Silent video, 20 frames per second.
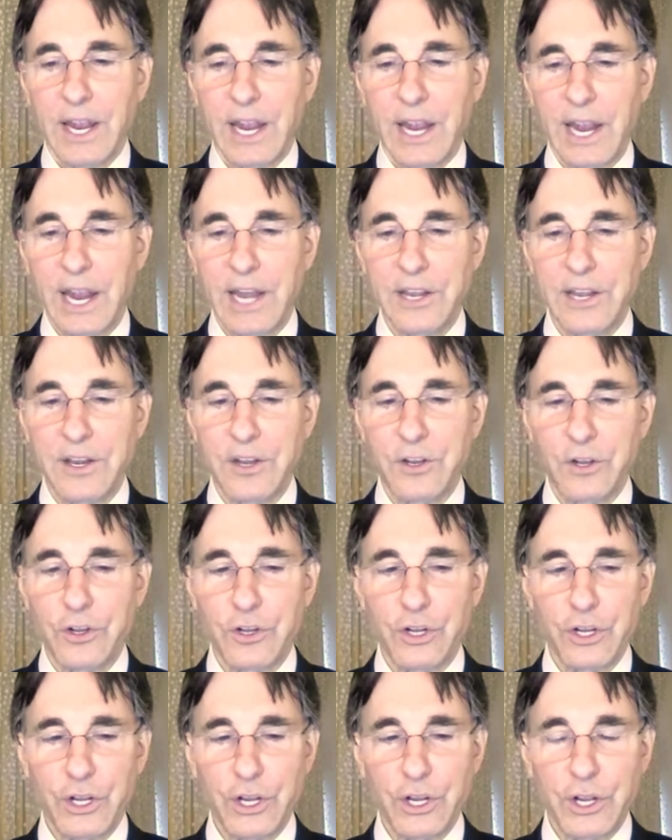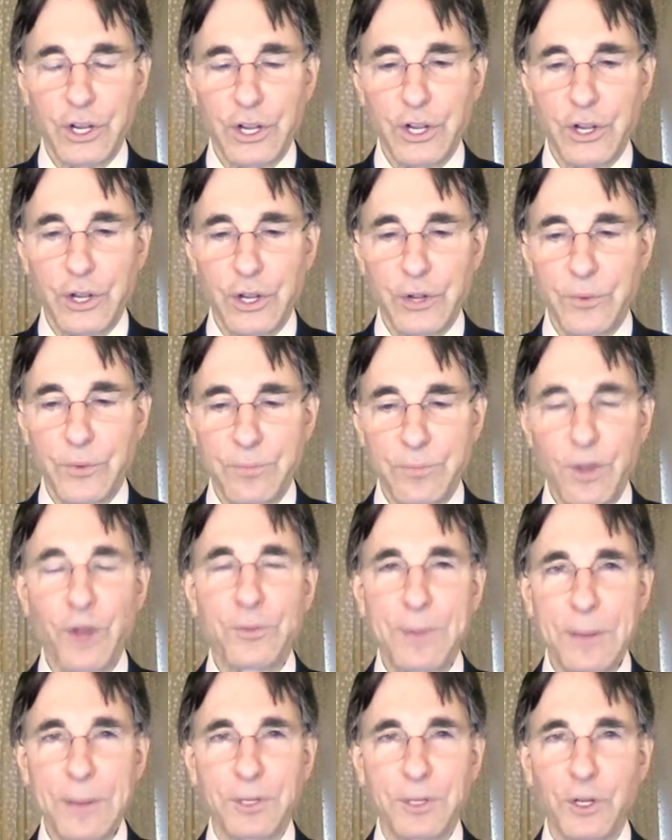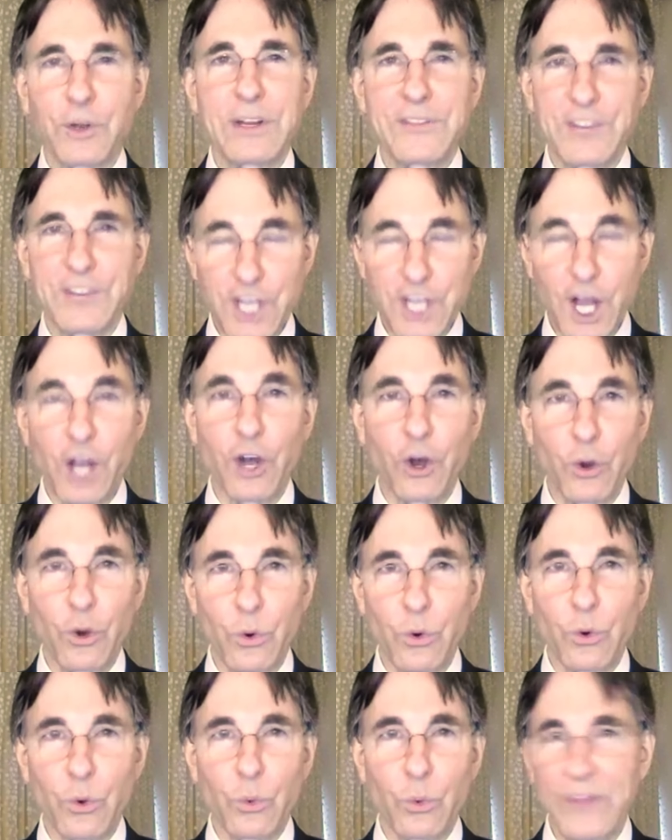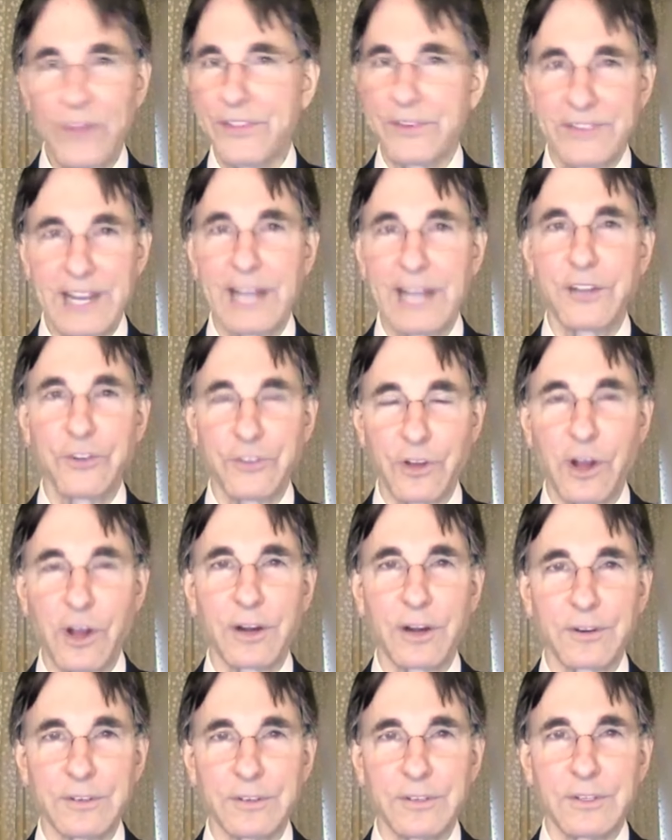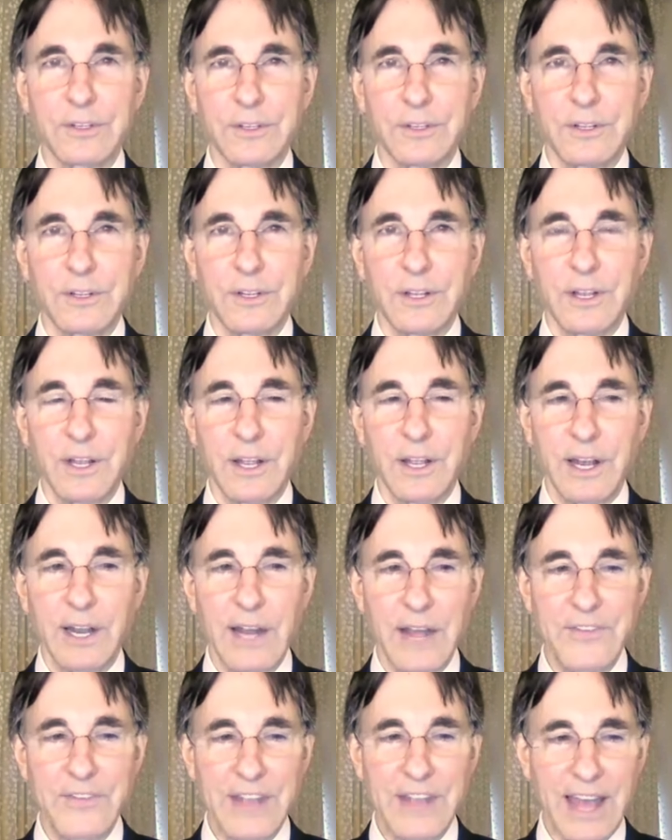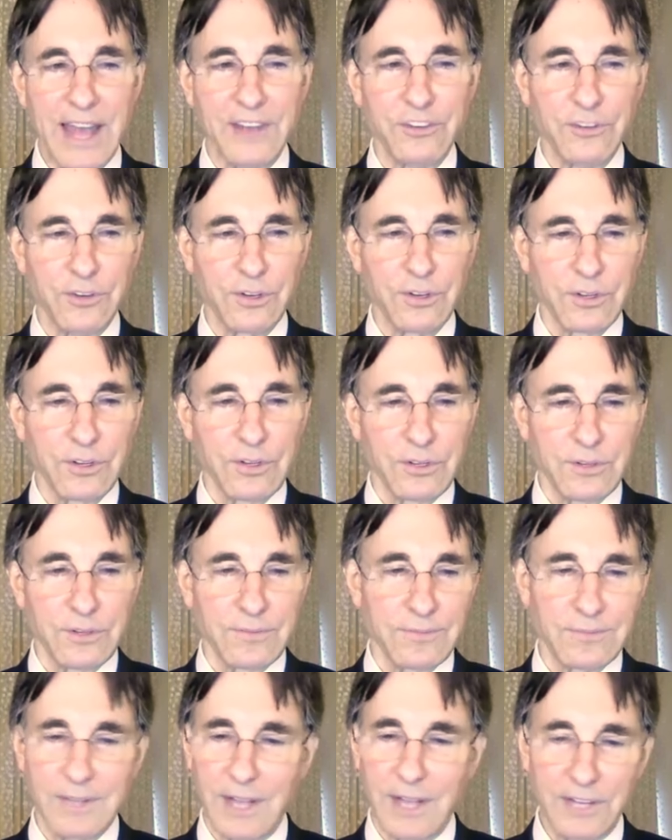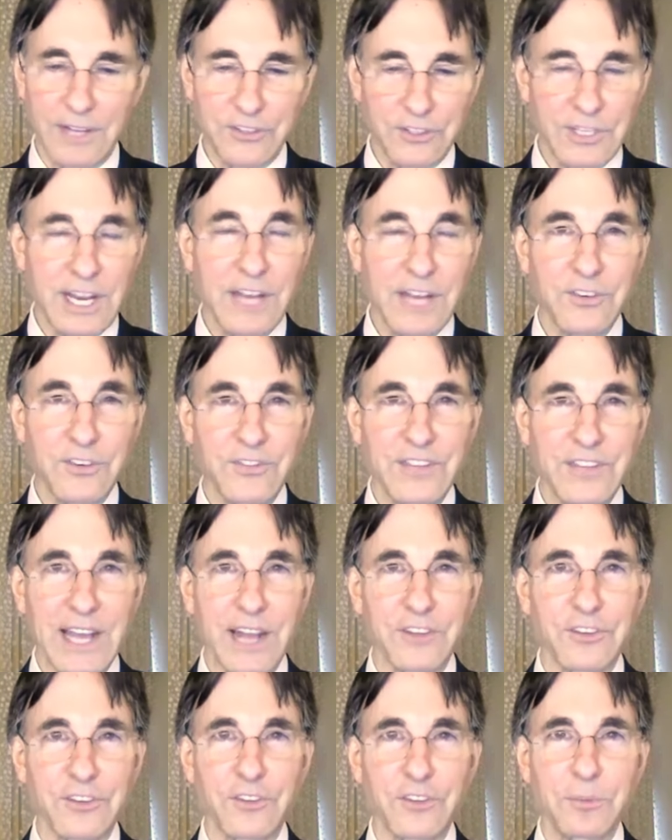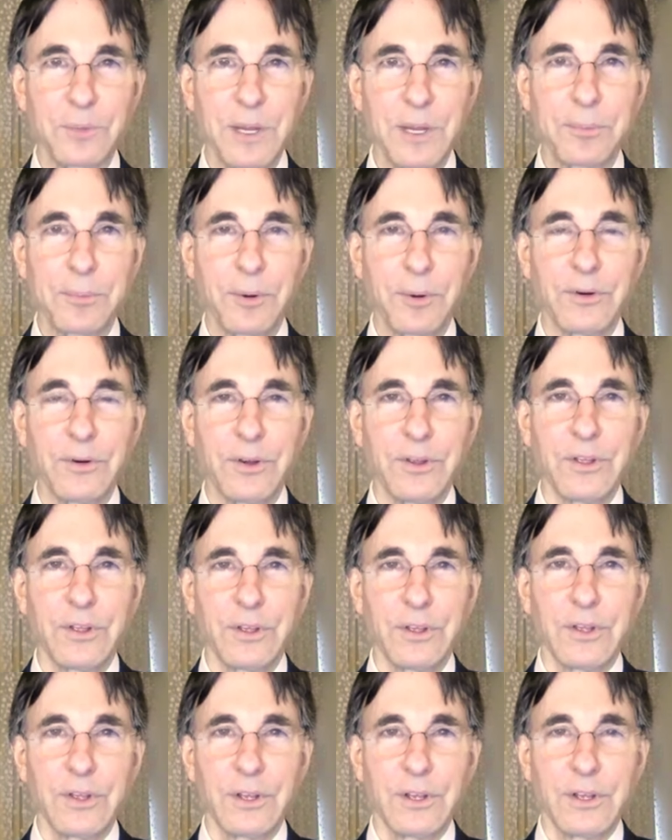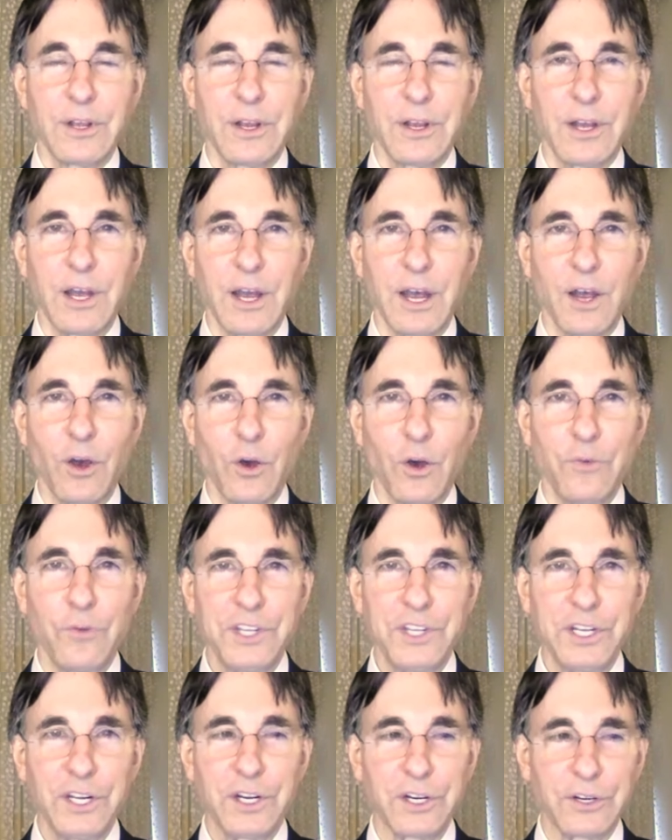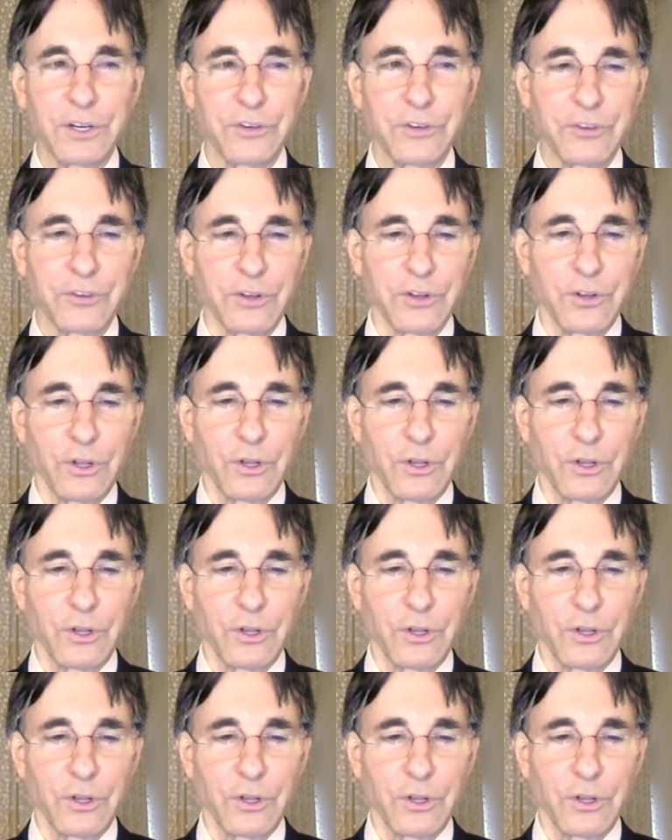And most people don't even know what their values are. And I've asked, gosh, tens of thousands of people uh, over the years